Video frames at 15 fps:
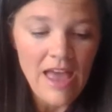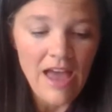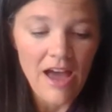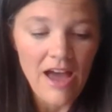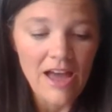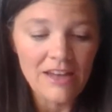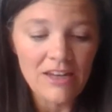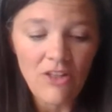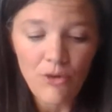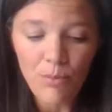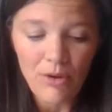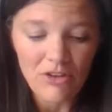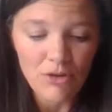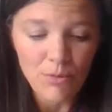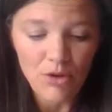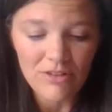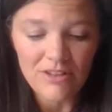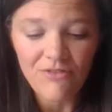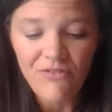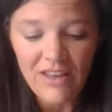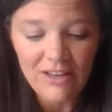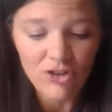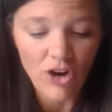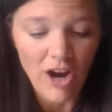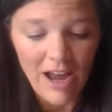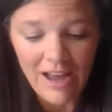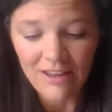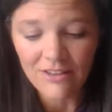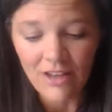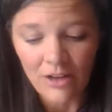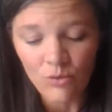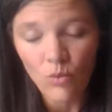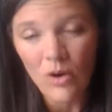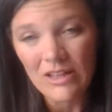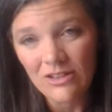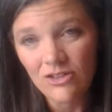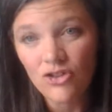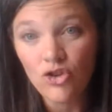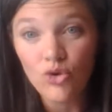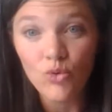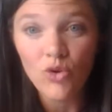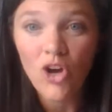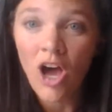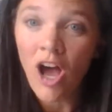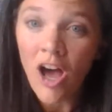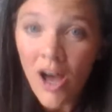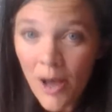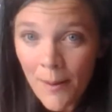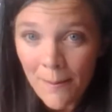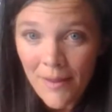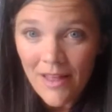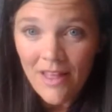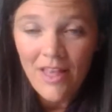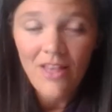Uh, another principle is to fix our eyes on what's to come.